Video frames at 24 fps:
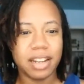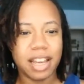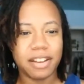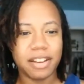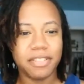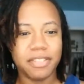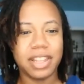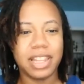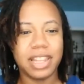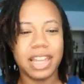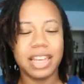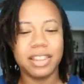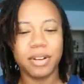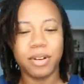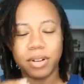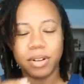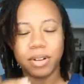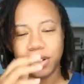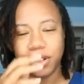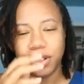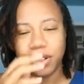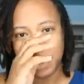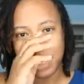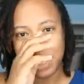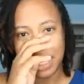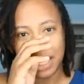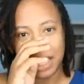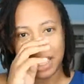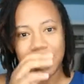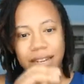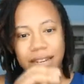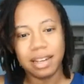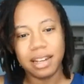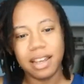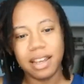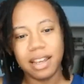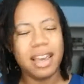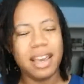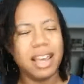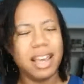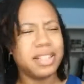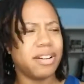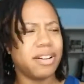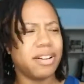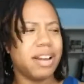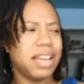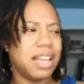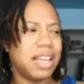I feel like the older we get, and
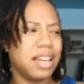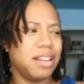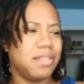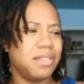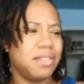sorry again,